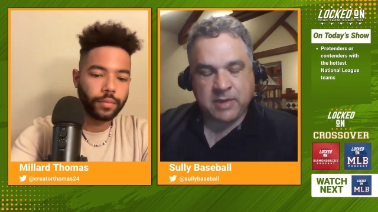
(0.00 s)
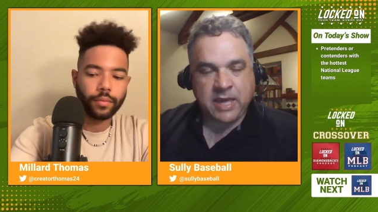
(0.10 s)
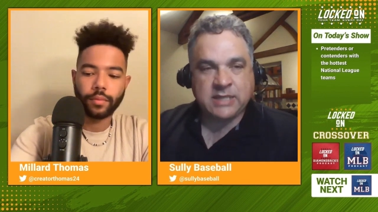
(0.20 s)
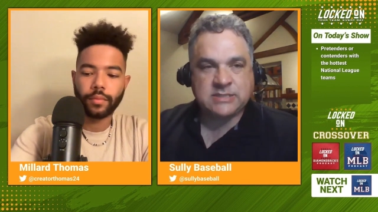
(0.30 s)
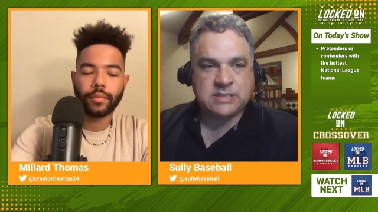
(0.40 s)

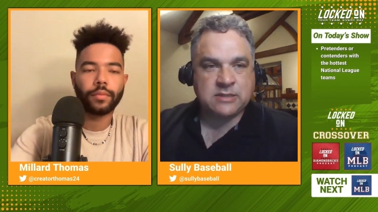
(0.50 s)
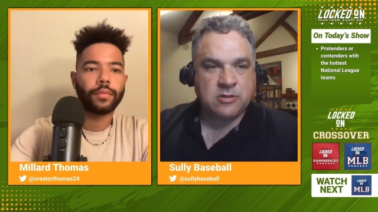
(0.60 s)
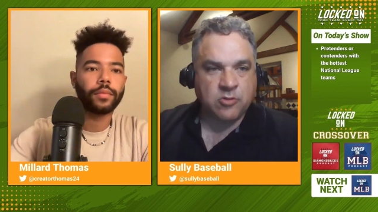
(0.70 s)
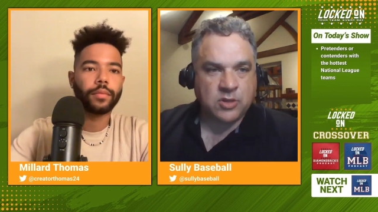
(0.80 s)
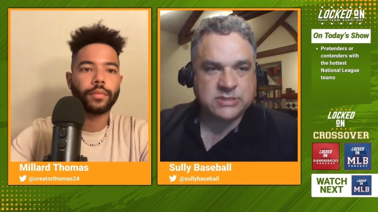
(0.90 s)
Speaker 1: case that the
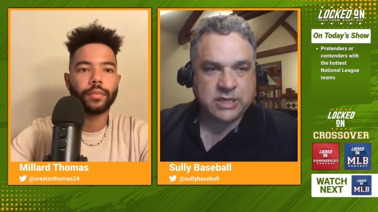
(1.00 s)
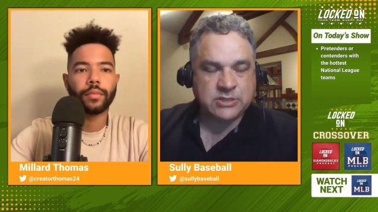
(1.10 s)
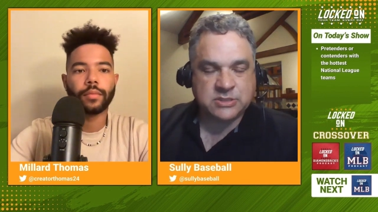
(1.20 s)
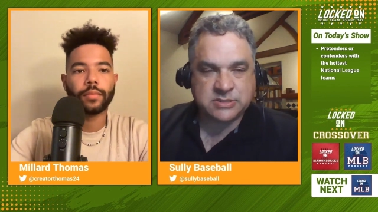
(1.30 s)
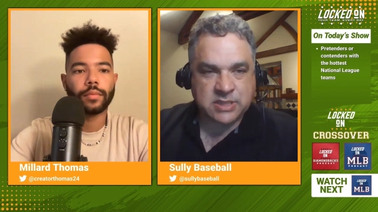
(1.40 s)
Los
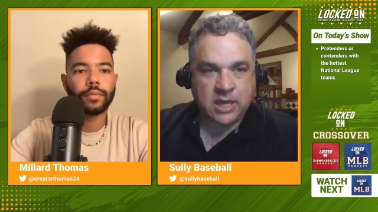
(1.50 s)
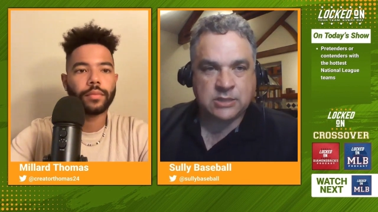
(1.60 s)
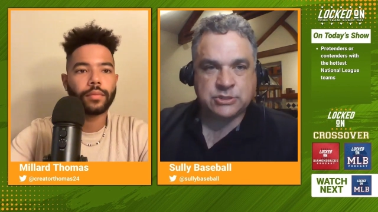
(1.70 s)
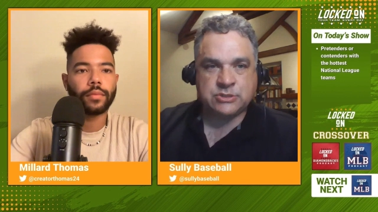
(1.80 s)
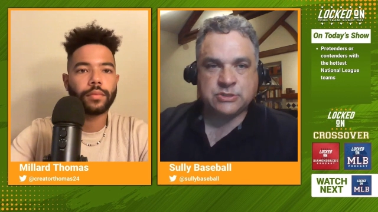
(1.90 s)
Angeles
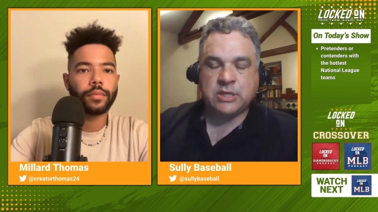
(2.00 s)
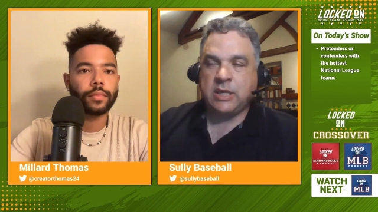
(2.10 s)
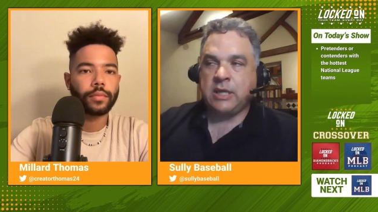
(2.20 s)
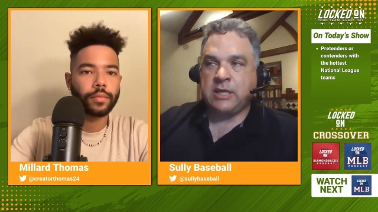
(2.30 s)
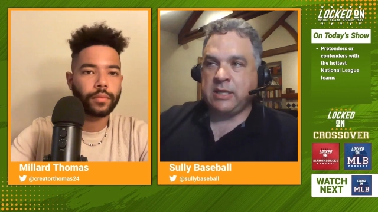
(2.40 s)
Dodgers
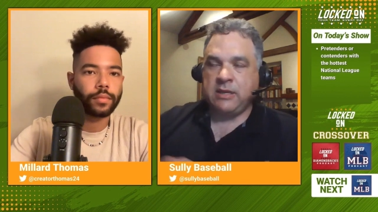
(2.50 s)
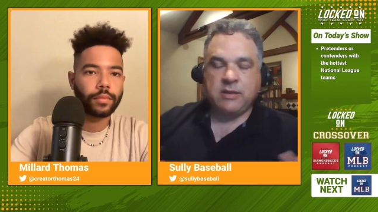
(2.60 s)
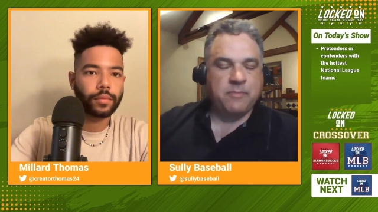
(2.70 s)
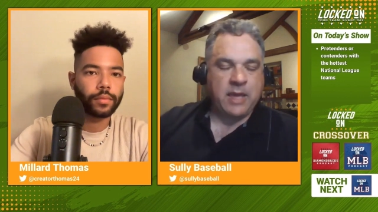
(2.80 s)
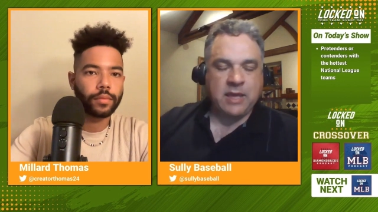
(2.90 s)
need
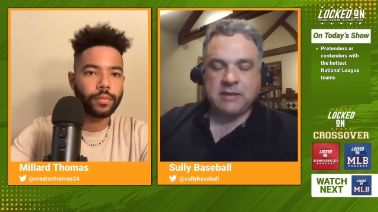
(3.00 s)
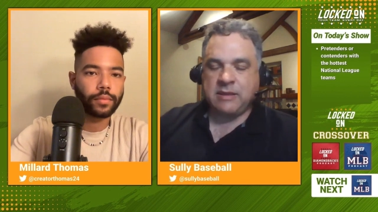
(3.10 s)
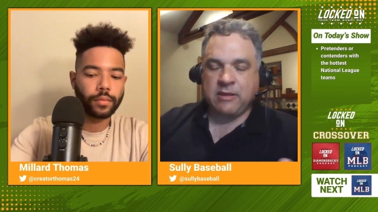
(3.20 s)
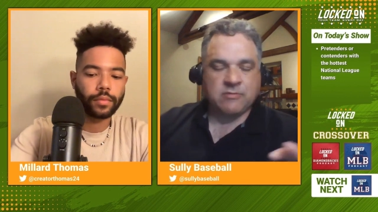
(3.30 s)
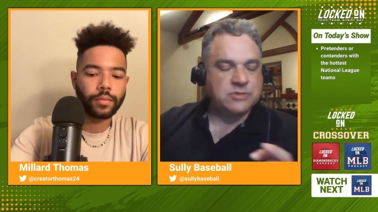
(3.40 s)
to make a
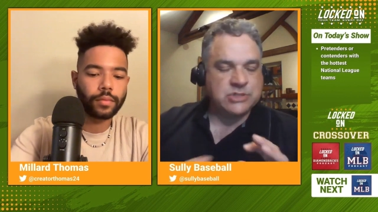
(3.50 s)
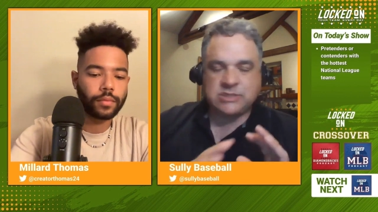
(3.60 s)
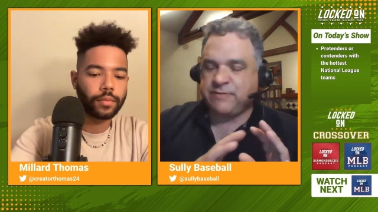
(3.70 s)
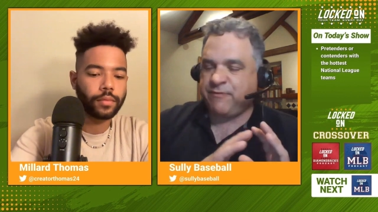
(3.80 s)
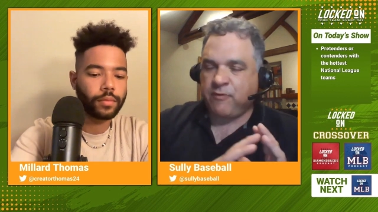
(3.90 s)
deal
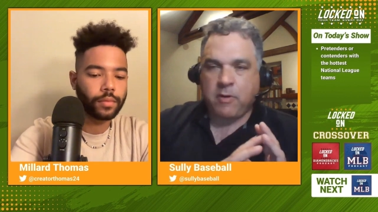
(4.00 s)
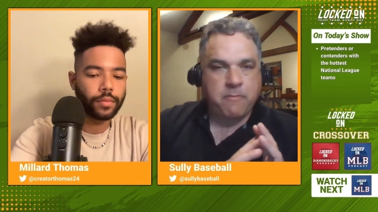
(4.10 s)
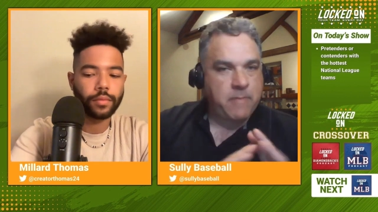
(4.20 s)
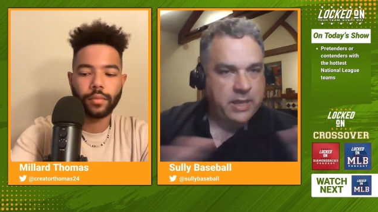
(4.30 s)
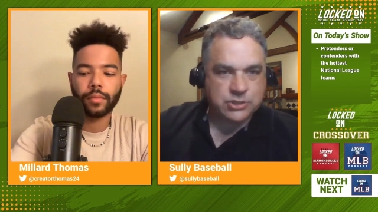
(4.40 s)
just for a
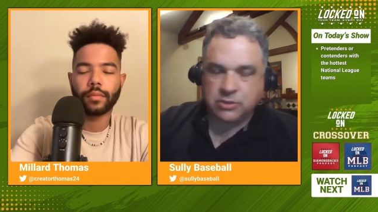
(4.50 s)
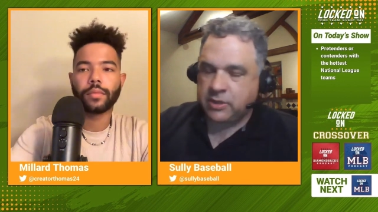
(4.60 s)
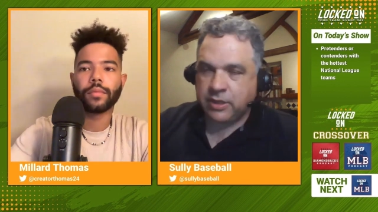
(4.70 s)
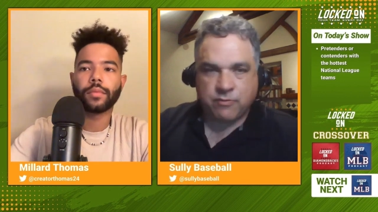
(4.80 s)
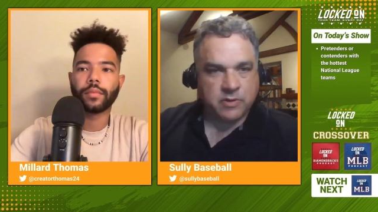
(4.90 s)
major
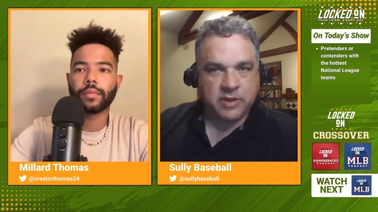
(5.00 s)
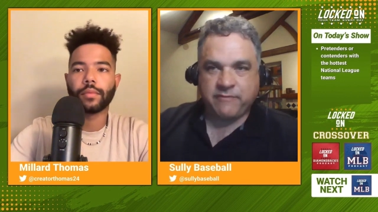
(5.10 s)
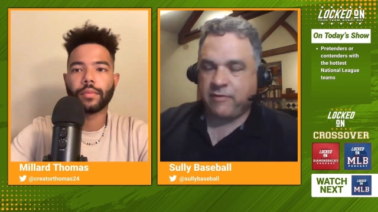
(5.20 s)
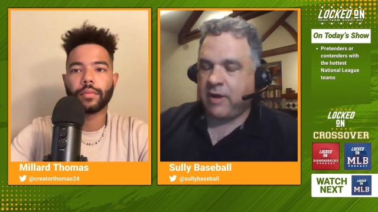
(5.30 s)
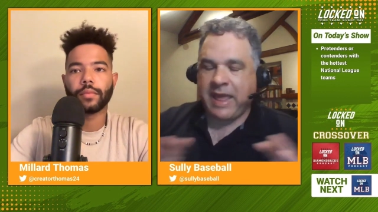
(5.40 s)
league
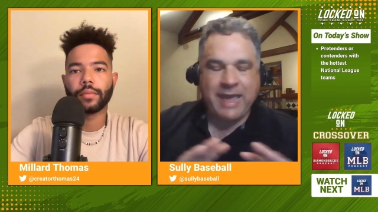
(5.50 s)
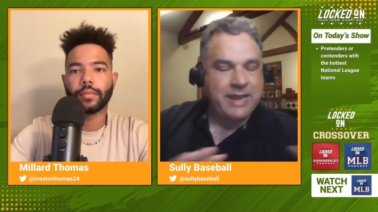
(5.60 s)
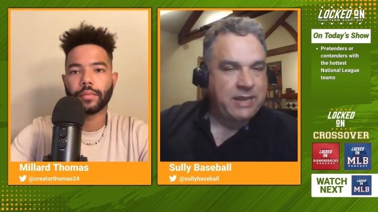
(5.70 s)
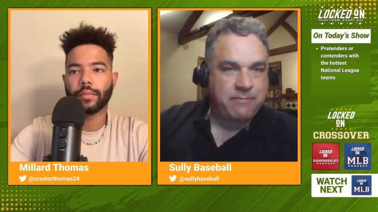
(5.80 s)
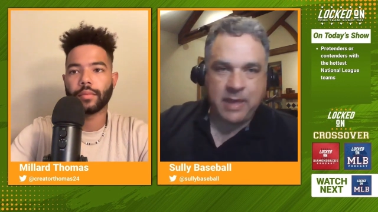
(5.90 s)
reliever,
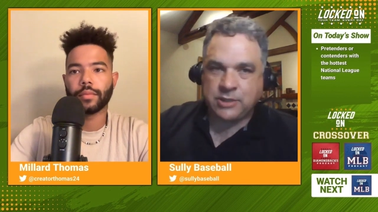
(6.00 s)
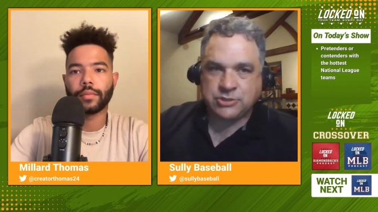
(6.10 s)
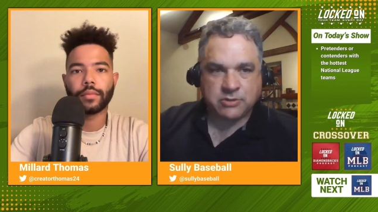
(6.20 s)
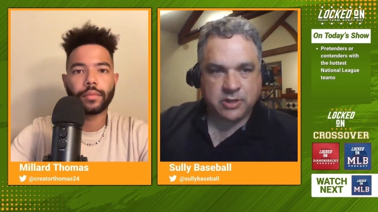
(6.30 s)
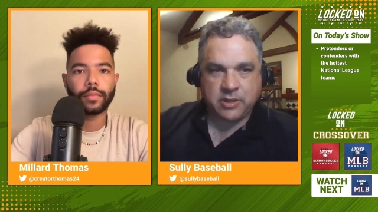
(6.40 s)
any
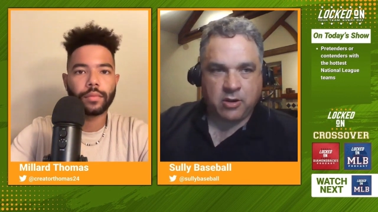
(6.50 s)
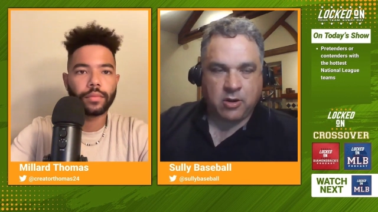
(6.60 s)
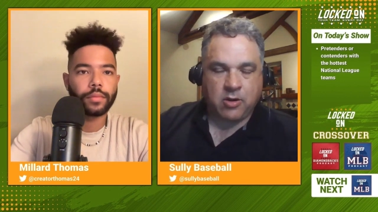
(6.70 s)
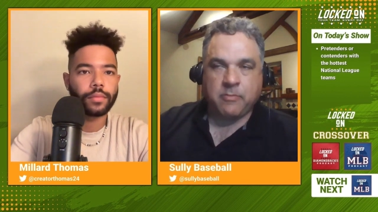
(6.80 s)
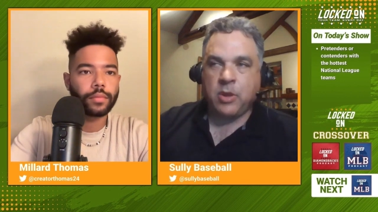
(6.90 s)
major league
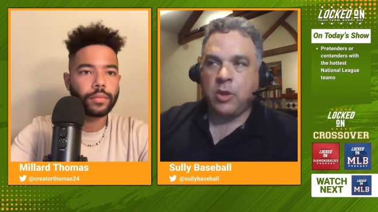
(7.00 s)
arm